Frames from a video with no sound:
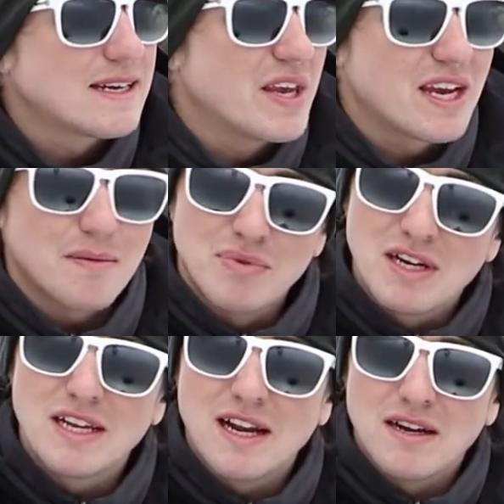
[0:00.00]
It got
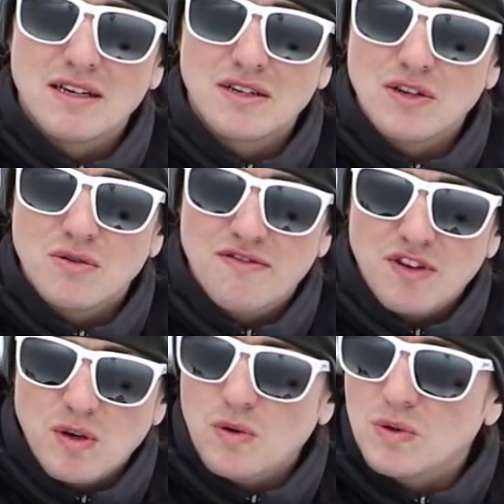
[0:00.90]
pretty darn good
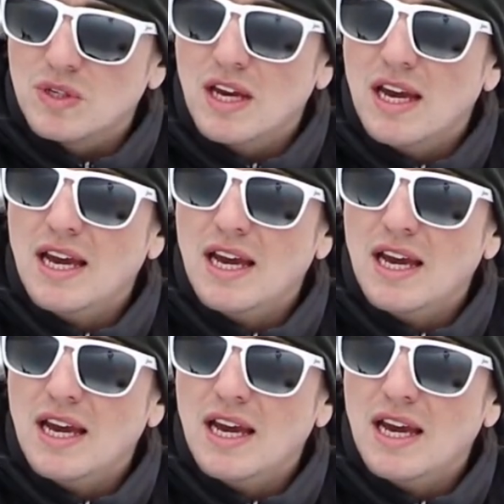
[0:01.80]
reviews,